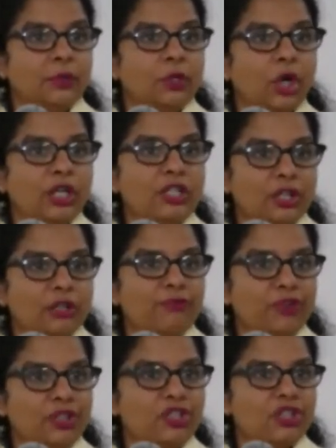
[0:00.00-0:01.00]
God is not
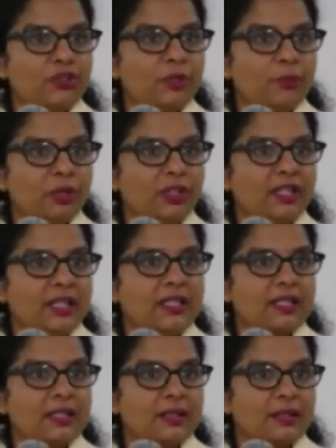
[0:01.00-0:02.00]
finished with what He
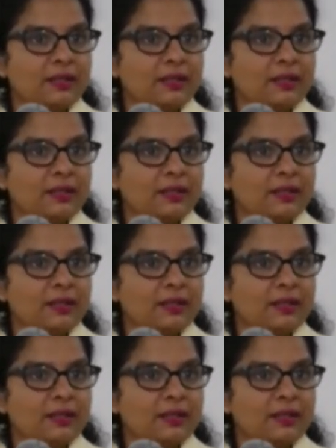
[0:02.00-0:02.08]
is.